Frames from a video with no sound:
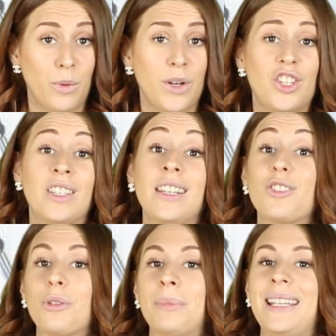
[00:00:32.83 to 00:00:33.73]
which is an
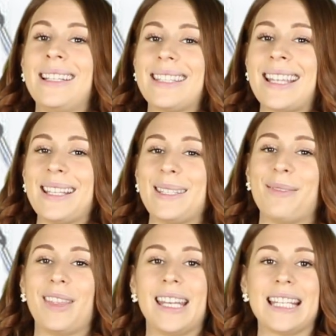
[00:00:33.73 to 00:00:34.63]
extremely
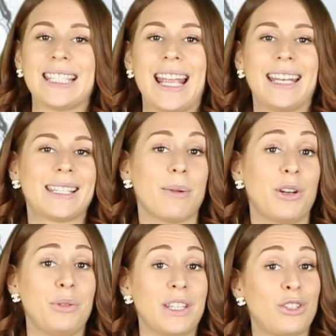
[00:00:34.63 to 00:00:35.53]
insensitive thing to say to
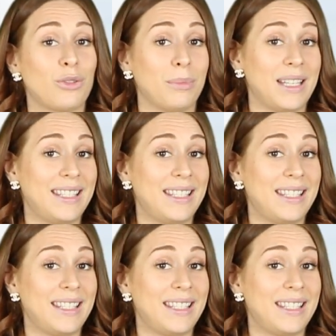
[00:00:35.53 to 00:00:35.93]
someone who's extremely